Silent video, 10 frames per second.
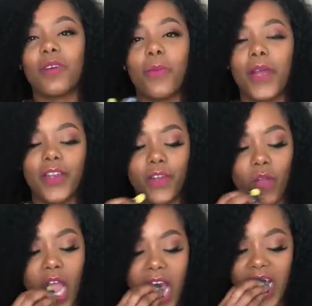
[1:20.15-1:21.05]
top. I don't
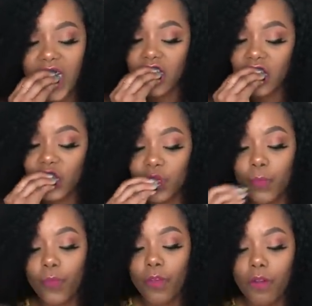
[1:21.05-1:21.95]
know.
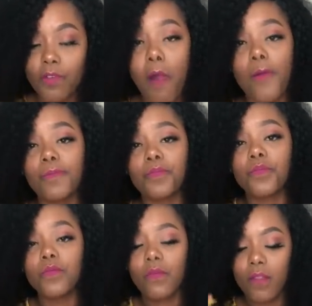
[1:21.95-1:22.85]
Now,
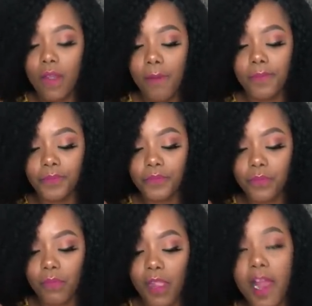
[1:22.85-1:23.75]

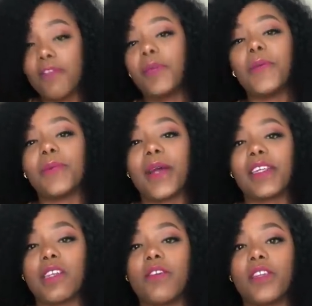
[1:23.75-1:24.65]
I have a paper
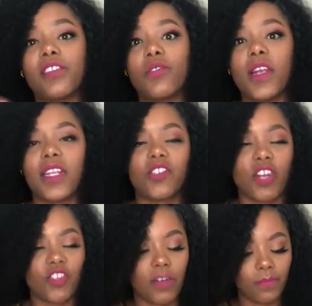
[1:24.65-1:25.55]
bag down there so I can
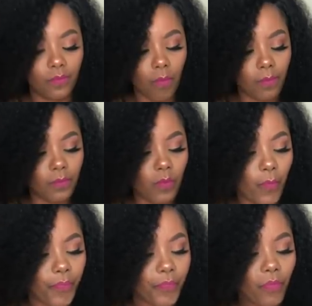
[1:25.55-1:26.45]
trash it.
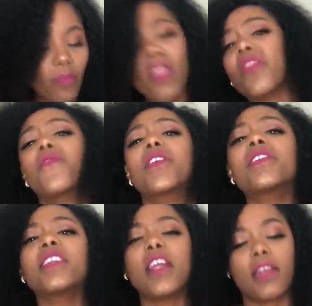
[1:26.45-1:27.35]
The
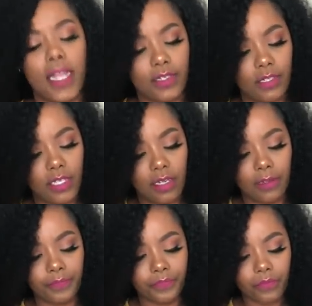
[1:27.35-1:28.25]
first thing I'd like to
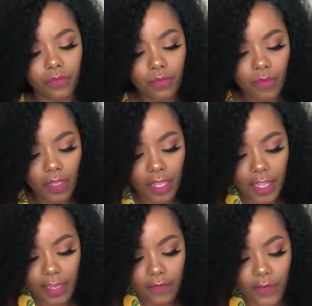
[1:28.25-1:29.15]
tell a
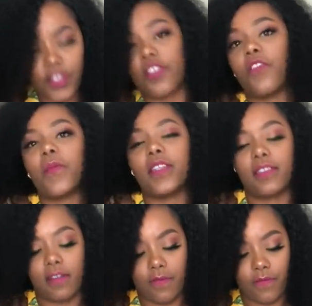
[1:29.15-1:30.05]
younger version of
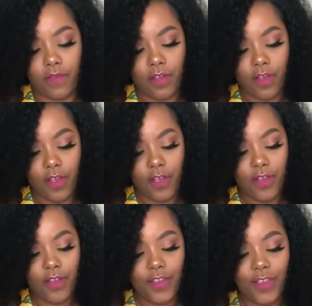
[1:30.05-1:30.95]
myself,
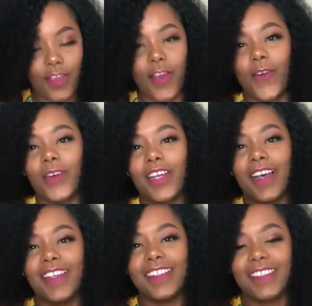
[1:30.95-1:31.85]
yo
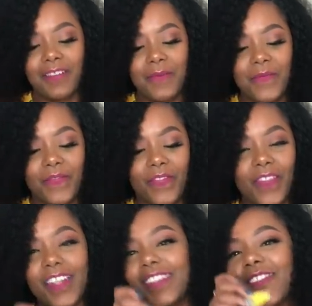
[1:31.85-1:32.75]
guys,
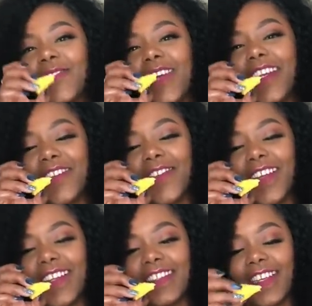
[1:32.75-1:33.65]
this is way too
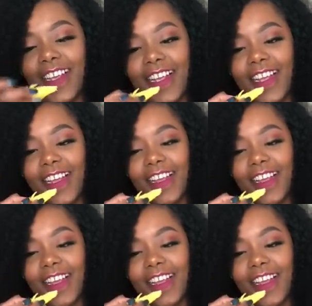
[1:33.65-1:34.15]
easy.